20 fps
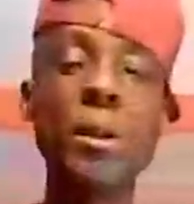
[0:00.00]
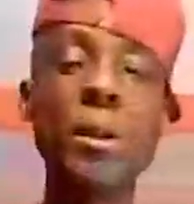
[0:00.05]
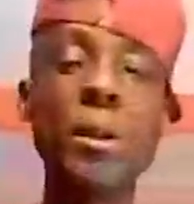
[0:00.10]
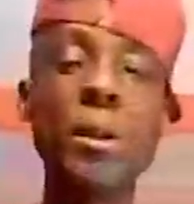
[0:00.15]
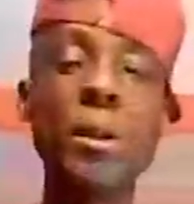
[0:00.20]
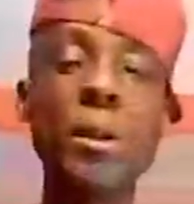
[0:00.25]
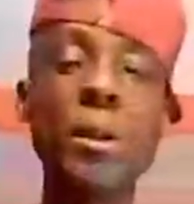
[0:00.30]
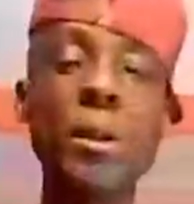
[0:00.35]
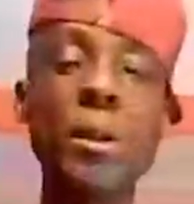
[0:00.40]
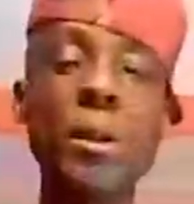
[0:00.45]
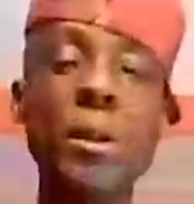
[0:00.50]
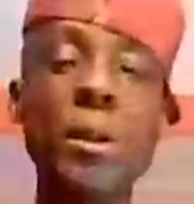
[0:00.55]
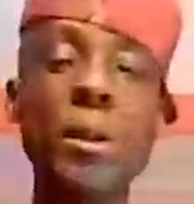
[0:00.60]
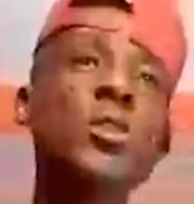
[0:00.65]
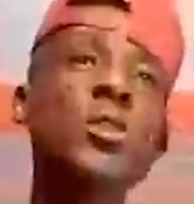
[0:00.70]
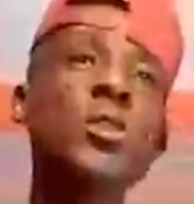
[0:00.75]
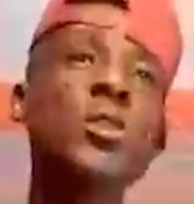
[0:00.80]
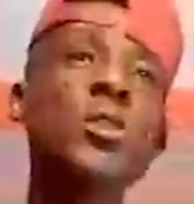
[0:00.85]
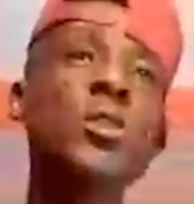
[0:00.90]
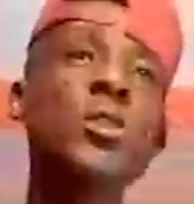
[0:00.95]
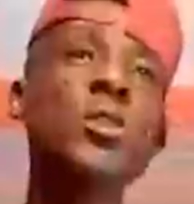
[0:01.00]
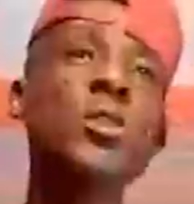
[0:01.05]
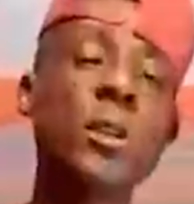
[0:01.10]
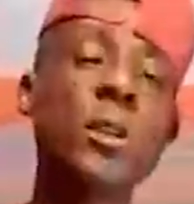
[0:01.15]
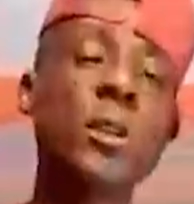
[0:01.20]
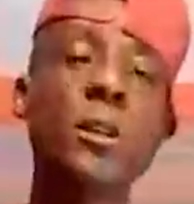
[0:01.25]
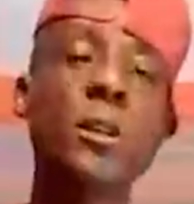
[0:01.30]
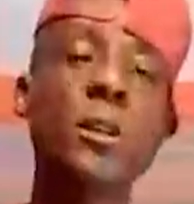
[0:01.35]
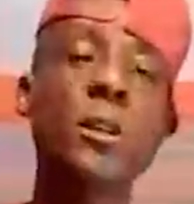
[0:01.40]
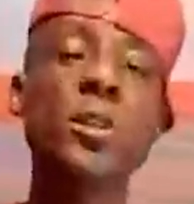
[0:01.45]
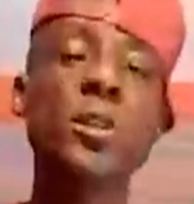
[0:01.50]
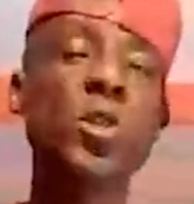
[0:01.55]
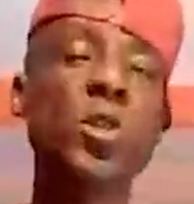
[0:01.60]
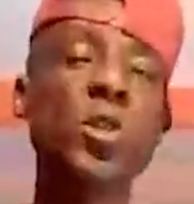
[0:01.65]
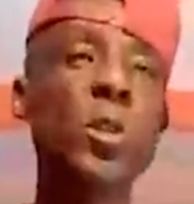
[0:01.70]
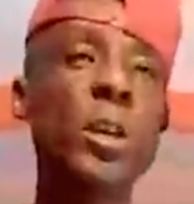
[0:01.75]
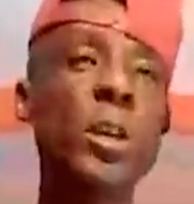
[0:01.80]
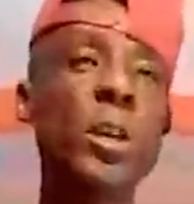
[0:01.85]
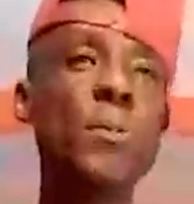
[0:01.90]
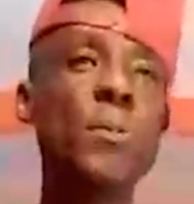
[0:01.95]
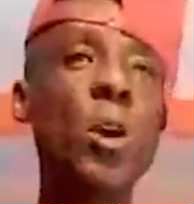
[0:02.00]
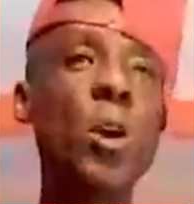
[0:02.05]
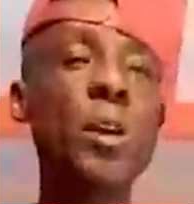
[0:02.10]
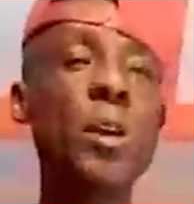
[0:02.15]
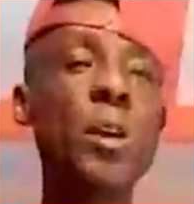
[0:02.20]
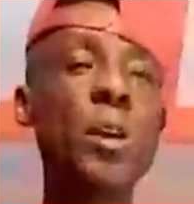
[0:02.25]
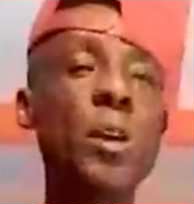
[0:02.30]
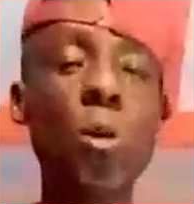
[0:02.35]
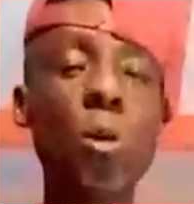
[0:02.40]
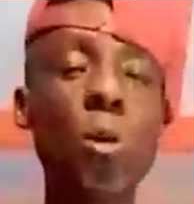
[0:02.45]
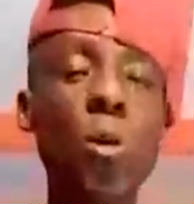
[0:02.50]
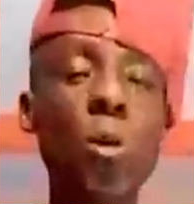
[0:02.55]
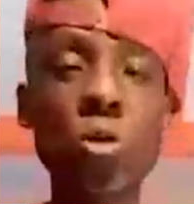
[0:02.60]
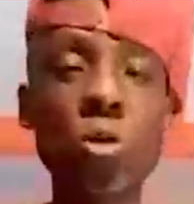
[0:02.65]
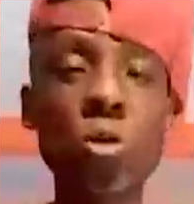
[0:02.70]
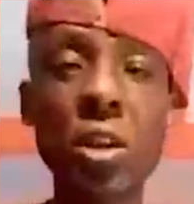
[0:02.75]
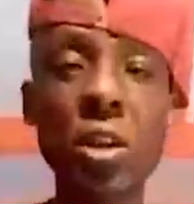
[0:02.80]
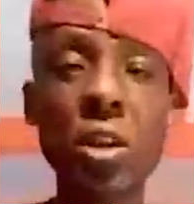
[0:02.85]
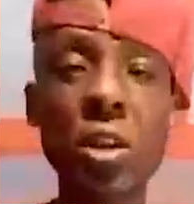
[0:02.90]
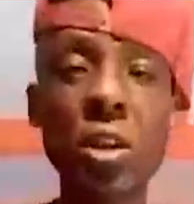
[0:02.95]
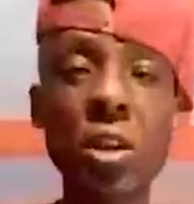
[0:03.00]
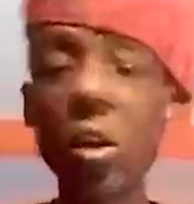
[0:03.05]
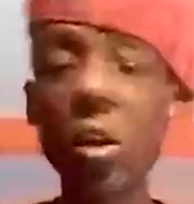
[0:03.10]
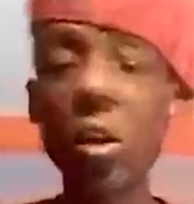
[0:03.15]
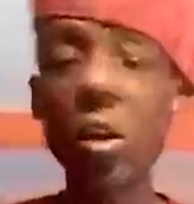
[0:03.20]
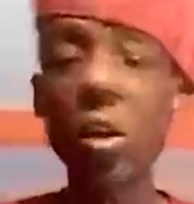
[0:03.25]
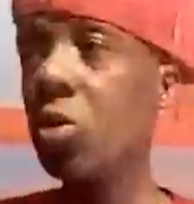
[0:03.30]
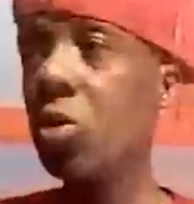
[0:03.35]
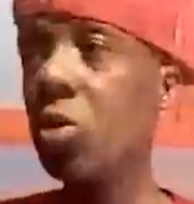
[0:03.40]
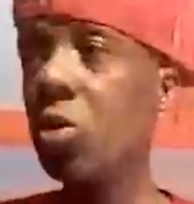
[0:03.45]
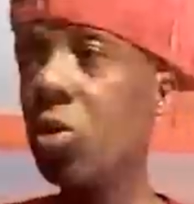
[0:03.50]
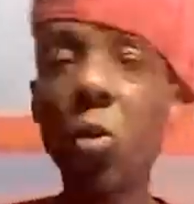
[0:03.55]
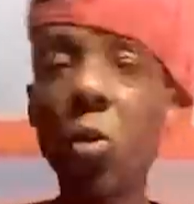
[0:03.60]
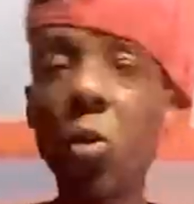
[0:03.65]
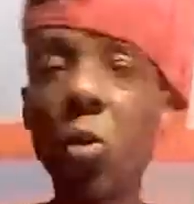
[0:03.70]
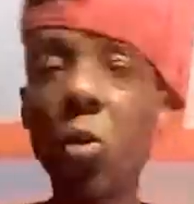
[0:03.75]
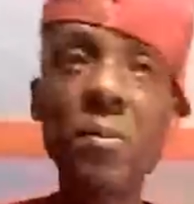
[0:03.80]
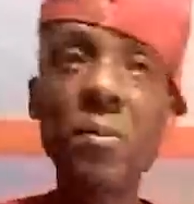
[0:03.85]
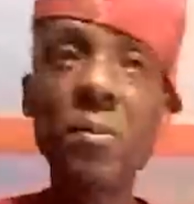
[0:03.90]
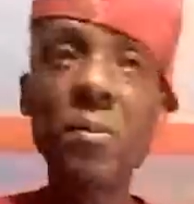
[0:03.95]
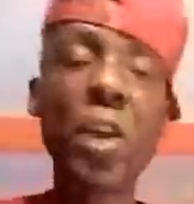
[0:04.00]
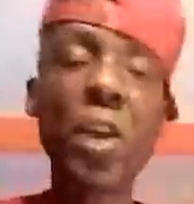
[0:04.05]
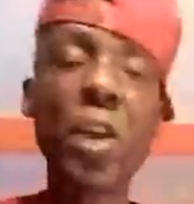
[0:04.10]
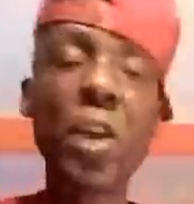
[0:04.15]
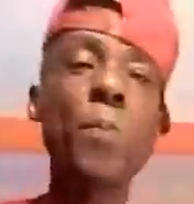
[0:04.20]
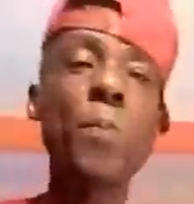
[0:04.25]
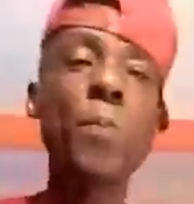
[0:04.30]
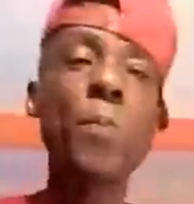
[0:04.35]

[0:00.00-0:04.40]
And him start DJ about him going to house, going to squiddly house, take away, take away my